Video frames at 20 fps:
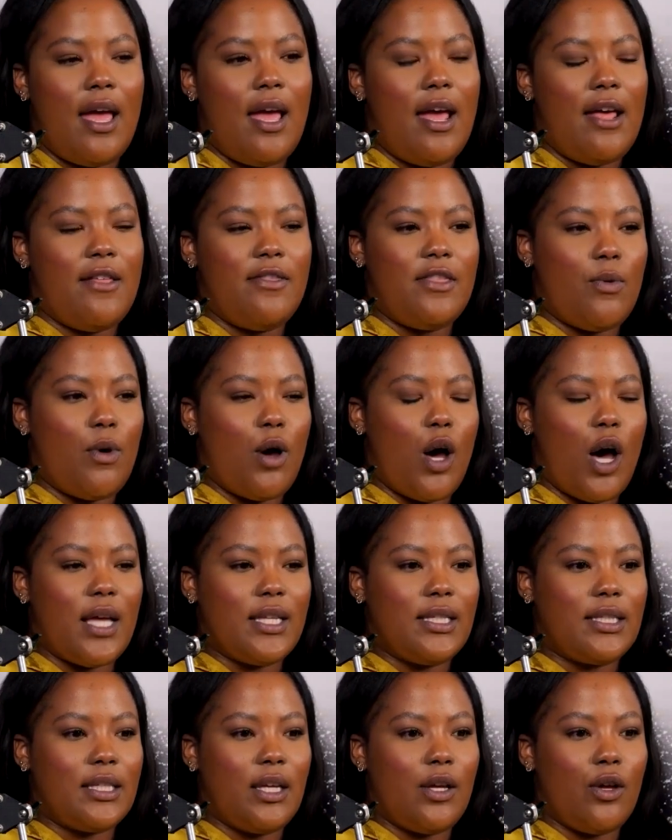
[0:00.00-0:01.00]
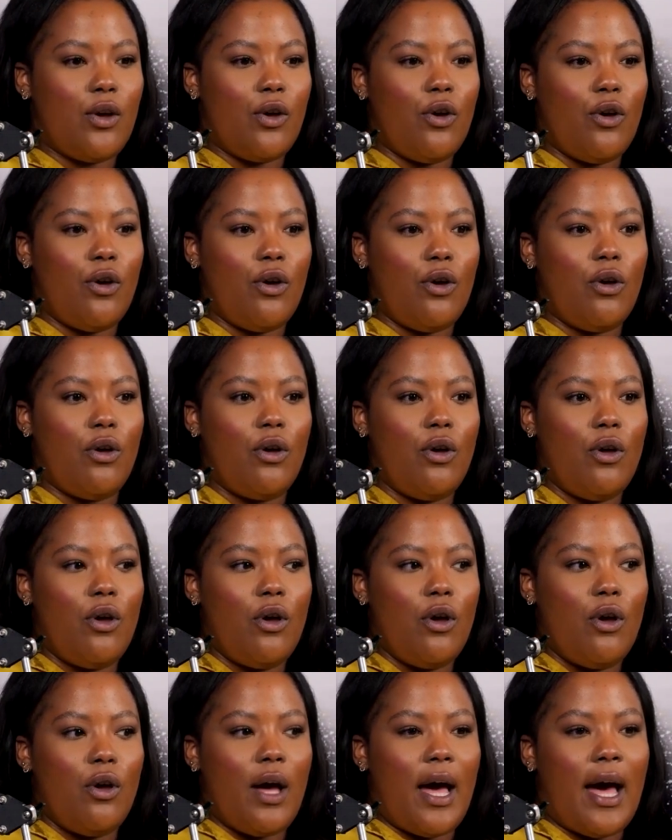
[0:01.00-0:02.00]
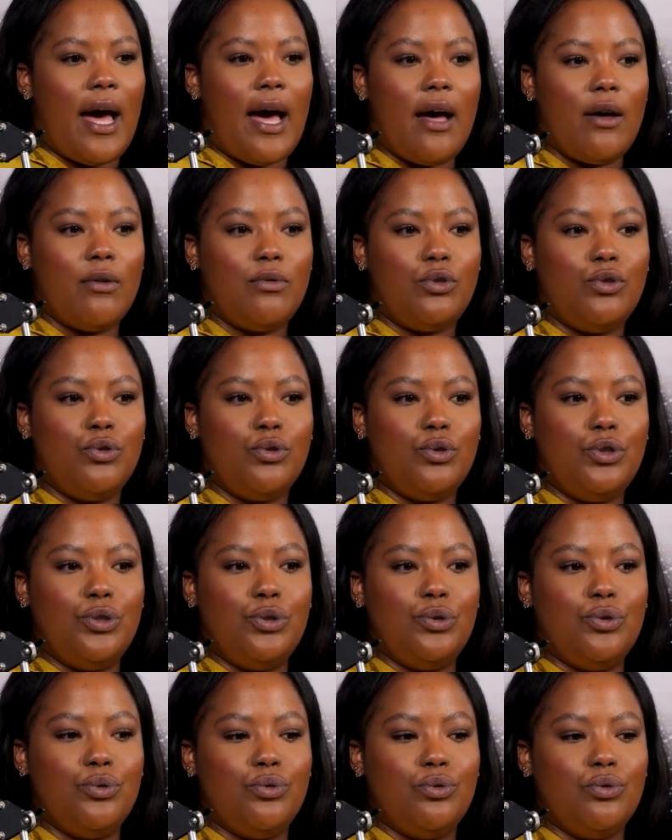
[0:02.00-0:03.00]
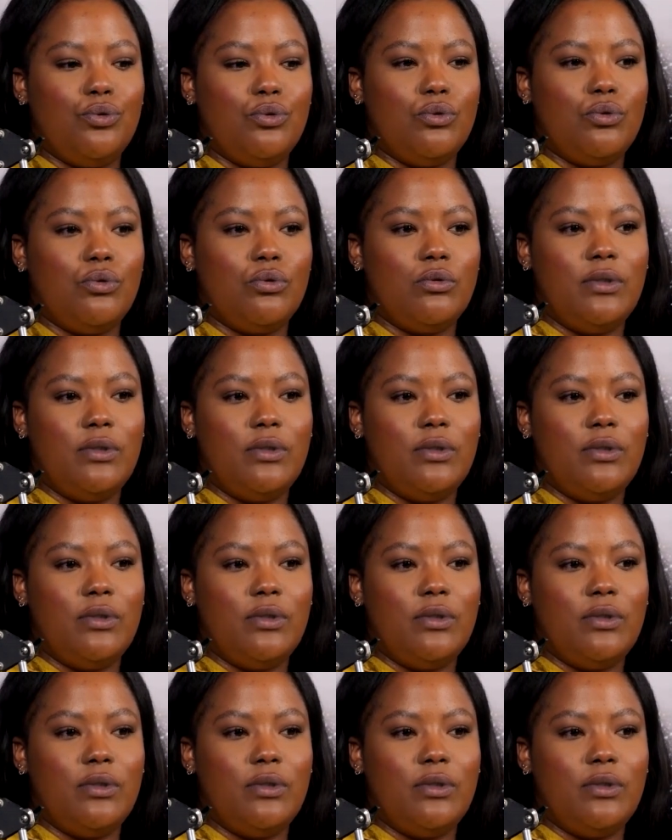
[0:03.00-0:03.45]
and they were asking her, how do you,